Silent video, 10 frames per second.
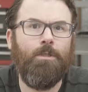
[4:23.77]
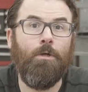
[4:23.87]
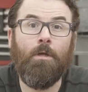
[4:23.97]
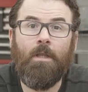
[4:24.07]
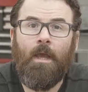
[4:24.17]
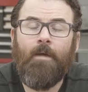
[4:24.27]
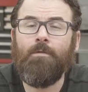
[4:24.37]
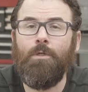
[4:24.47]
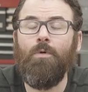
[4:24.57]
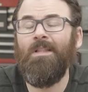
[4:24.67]
You're going to have
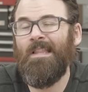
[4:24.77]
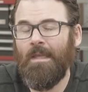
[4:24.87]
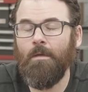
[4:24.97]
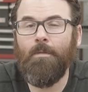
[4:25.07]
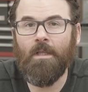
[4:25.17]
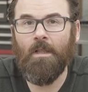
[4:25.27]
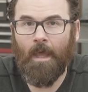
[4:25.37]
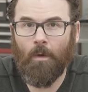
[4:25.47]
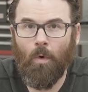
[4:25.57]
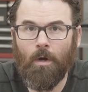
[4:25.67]
to do a little bit of
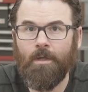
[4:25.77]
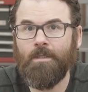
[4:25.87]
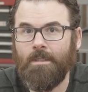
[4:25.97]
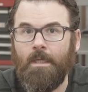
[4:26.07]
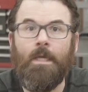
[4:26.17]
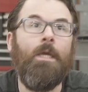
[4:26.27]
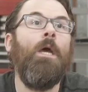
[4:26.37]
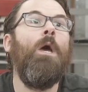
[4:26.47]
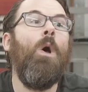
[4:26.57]
legwork and see